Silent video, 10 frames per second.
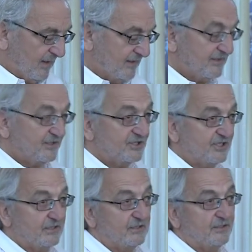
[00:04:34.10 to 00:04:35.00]
In
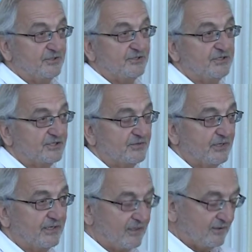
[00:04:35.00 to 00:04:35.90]
addition, the
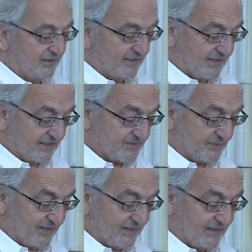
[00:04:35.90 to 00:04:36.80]
judiciary in Ireland has
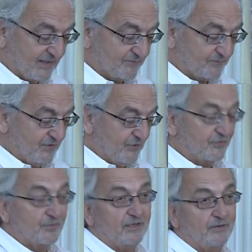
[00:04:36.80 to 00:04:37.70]
been
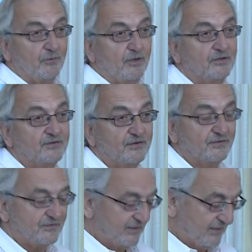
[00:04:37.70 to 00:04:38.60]
notably
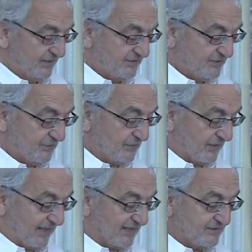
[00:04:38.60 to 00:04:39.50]
reluctant
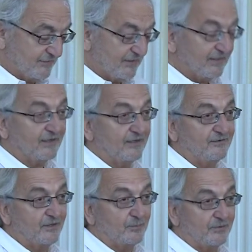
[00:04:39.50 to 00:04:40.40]
to actively
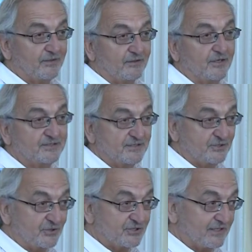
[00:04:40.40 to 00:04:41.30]
interpret the
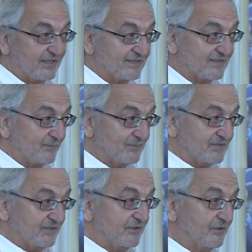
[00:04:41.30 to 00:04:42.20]
Constitution, as
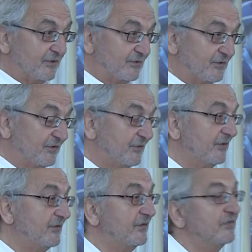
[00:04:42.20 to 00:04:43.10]
happens in other countries.
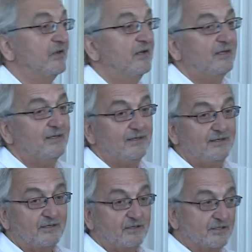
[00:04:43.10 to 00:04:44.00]
For instance, the
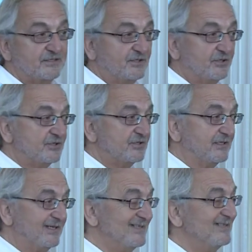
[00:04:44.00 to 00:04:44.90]
Indian
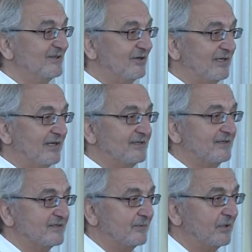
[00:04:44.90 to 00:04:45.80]
Constitution isn't all that
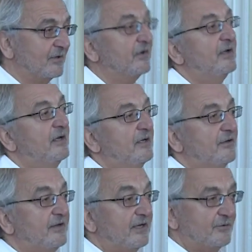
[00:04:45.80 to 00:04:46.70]
dissimilar
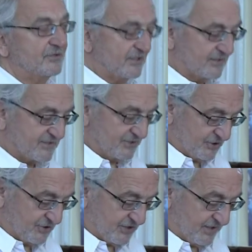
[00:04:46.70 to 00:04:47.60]
to the Irish
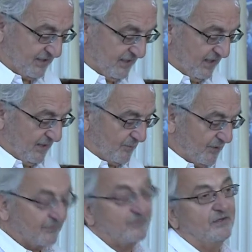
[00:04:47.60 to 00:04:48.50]
Constitution,
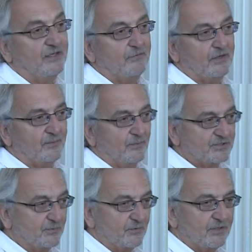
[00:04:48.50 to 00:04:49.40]
but they've had a
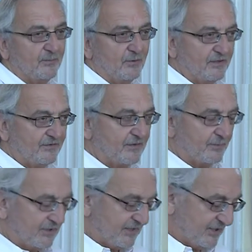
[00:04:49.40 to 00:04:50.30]
much more liberal
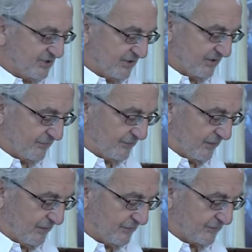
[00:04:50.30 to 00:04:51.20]
interpretation
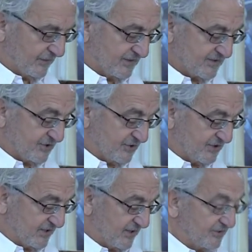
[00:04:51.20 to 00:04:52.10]
of the
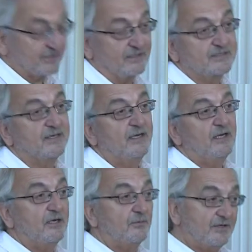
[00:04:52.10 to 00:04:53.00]
constitutional articles.
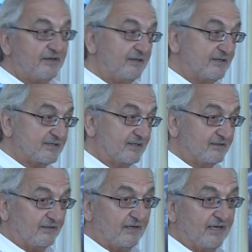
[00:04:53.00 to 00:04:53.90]
Here we tend to
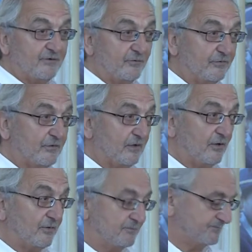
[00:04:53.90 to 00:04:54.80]
stick to the letter of the
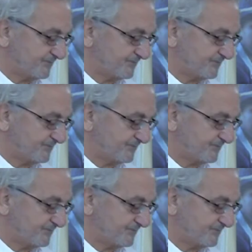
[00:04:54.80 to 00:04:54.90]
law.